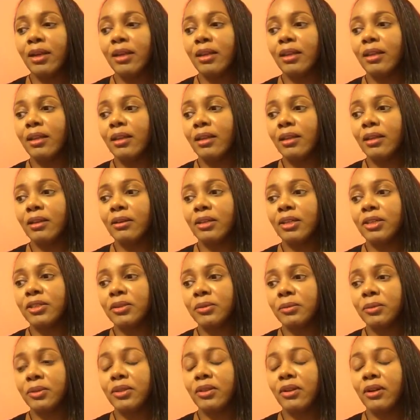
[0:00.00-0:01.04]
Now, they also
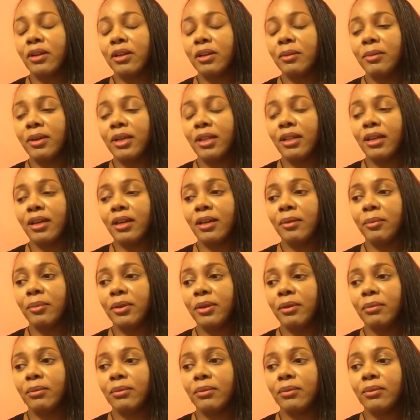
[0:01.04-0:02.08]
were talking about a lot
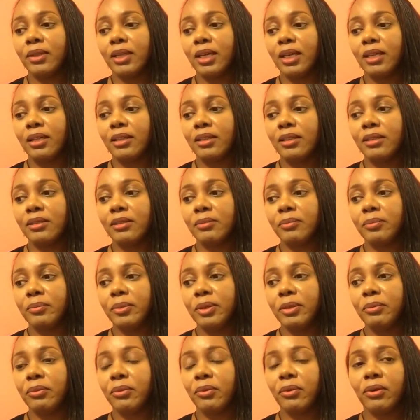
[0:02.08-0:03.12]
of these
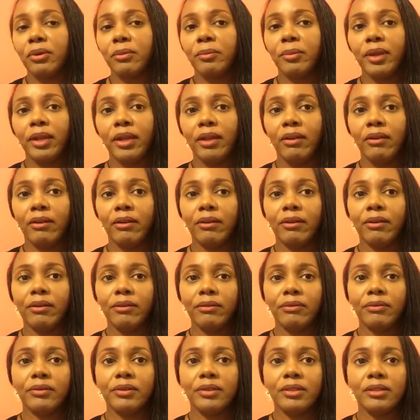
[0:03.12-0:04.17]
people are paid
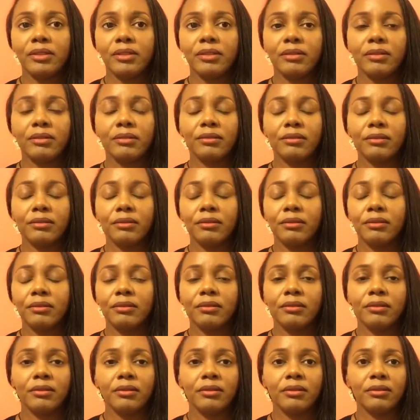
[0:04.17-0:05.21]
off. These,
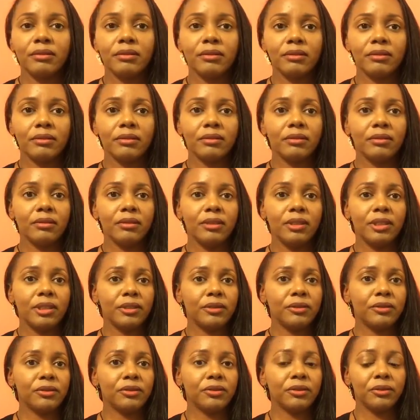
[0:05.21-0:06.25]
you know,
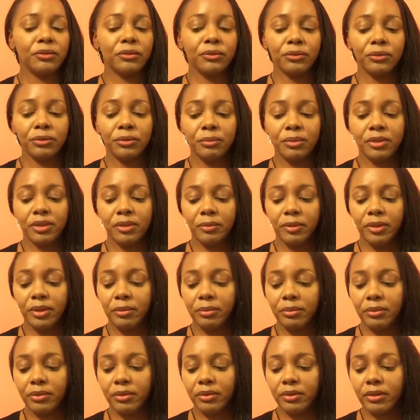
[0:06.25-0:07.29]
certain groups of
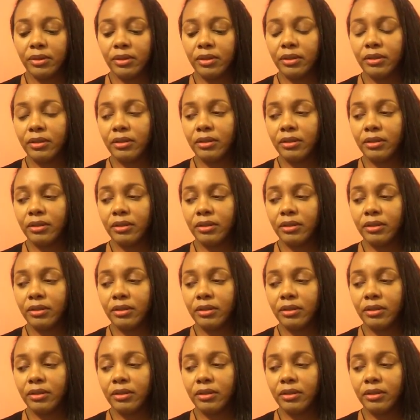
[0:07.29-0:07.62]
people are.